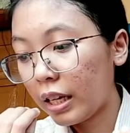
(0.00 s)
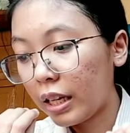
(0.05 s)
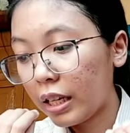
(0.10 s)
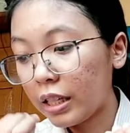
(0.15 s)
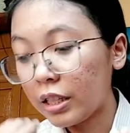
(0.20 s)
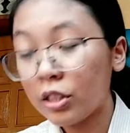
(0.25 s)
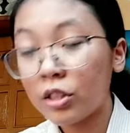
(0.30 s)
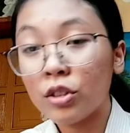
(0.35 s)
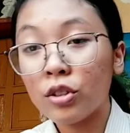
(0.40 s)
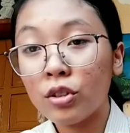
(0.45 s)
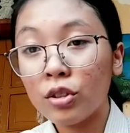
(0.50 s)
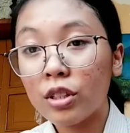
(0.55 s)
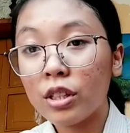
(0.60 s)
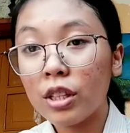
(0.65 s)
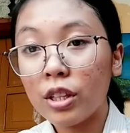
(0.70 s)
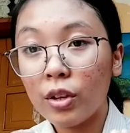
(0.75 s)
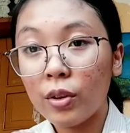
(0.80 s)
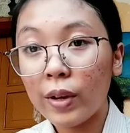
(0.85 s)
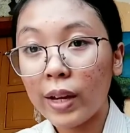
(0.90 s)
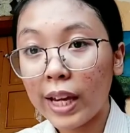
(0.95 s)

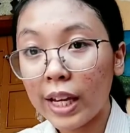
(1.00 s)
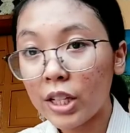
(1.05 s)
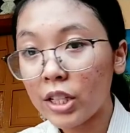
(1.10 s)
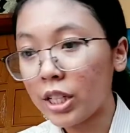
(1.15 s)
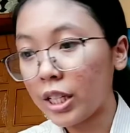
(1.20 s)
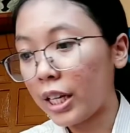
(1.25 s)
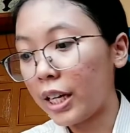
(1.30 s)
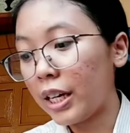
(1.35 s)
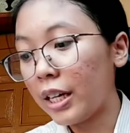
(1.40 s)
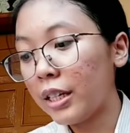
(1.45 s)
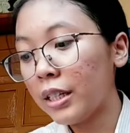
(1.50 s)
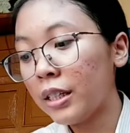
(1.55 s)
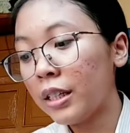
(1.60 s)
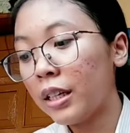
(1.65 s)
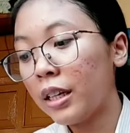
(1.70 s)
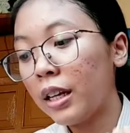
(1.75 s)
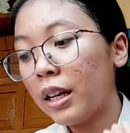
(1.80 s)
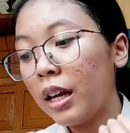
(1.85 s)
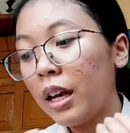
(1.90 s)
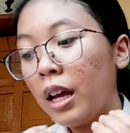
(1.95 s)
institution
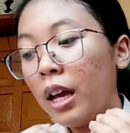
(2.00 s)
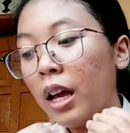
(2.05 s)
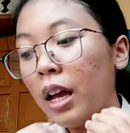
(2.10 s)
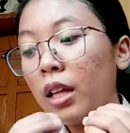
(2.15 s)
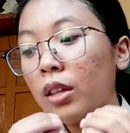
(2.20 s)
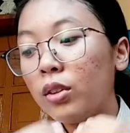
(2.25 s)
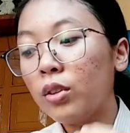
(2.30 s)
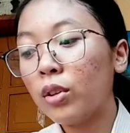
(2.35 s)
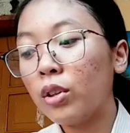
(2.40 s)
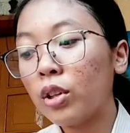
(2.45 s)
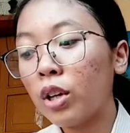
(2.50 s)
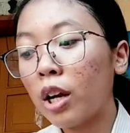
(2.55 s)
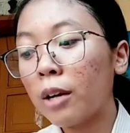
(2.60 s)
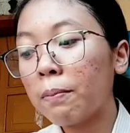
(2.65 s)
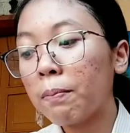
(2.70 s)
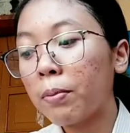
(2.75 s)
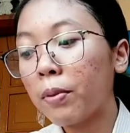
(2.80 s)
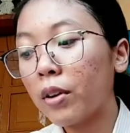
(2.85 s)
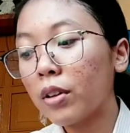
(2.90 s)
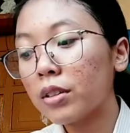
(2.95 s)
do not
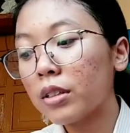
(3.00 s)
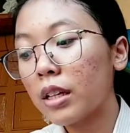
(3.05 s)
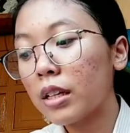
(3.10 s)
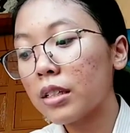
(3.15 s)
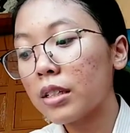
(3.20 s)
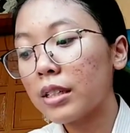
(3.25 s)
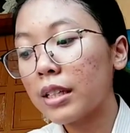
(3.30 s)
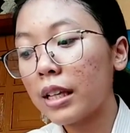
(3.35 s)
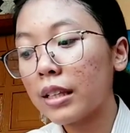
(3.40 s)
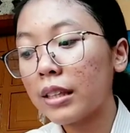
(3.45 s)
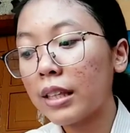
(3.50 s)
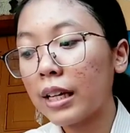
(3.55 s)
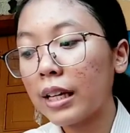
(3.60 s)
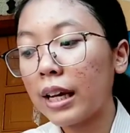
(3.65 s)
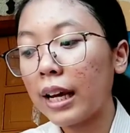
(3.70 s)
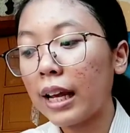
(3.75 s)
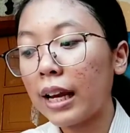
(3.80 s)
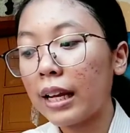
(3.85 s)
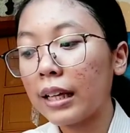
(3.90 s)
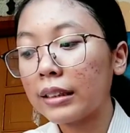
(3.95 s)
process static
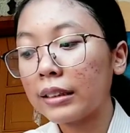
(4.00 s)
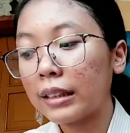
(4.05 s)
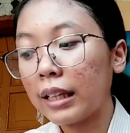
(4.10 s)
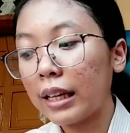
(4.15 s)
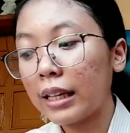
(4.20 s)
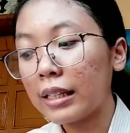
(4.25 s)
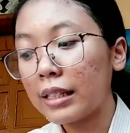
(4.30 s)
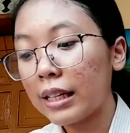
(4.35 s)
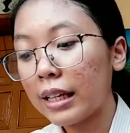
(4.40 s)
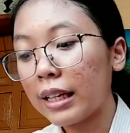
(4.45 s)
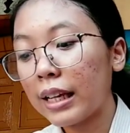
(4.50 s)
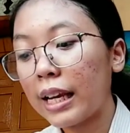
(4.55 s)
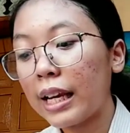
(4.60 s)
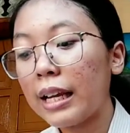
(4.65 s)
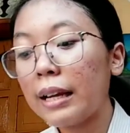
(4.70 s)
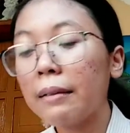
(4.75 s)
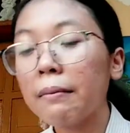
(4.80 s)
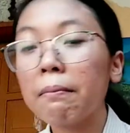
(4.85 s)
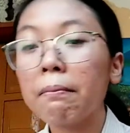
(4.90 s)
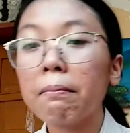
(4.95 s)
characteristic
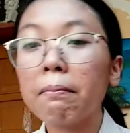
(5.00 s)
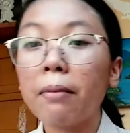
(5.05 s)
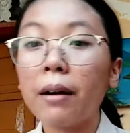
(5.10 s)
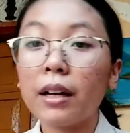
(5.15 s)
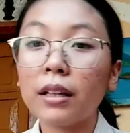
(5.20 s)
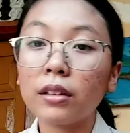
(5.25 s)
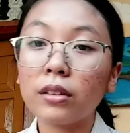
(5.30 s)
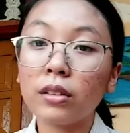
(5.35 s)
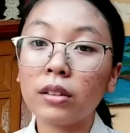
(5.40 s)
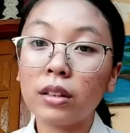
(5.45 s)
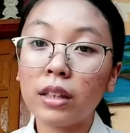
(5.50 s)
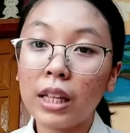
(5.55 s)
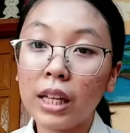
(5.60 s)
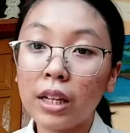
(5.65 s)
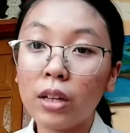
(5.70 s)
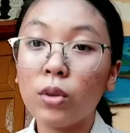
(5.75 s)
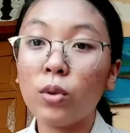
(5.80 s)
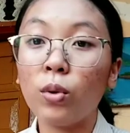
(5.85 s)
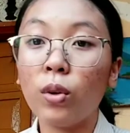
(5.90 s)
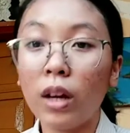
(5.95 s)
in
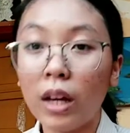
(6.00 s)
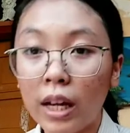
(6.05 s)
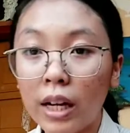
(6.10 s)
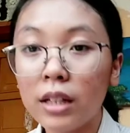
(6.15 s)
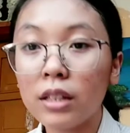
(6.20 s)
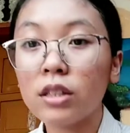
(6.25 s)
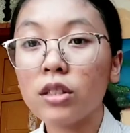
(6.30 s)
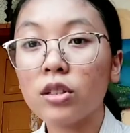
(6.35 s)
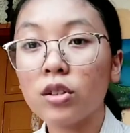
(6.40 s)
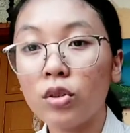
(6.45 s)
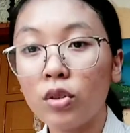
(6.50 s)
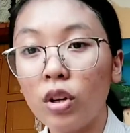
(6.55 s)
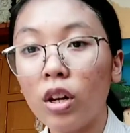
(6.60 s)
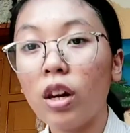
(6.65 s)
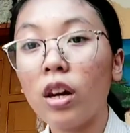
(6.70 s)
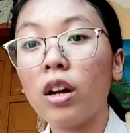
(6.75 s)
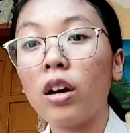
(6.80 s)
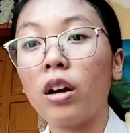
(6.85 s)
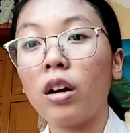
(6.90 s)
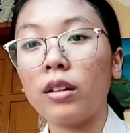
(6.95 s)
particular
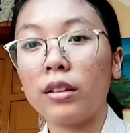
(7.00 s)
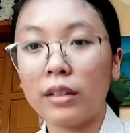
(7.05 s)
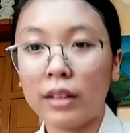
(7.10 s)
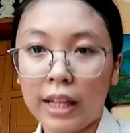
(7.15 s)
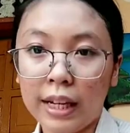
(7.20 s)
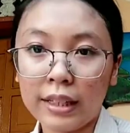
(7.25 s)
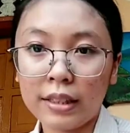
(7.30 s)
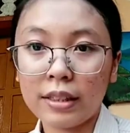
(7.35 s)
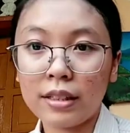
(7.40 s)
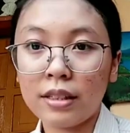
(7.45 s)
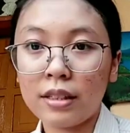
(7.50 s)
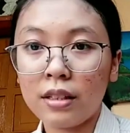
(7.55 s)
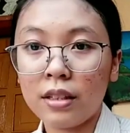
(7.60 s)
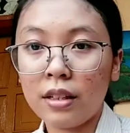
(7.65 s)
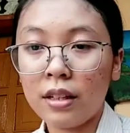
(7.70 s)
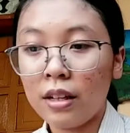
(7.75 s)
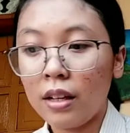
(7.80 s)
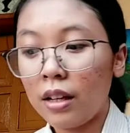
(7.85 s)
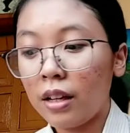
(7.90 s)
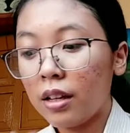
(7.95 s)
school context.
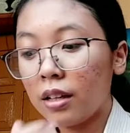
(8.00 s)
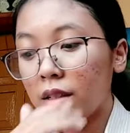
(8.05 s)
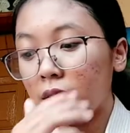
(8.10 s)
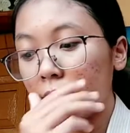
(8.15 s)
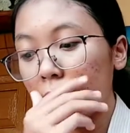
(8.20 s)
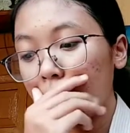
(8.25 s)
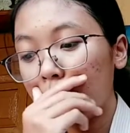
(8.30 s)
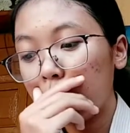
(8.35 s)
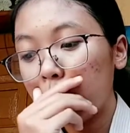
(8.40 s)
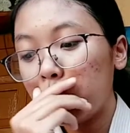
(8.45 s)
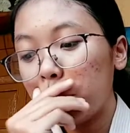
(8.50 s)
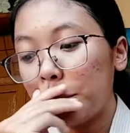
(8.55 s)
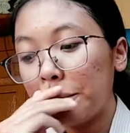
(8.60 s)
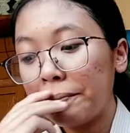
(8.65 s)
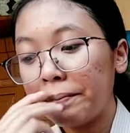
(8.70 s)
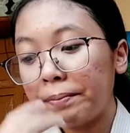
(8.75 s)
So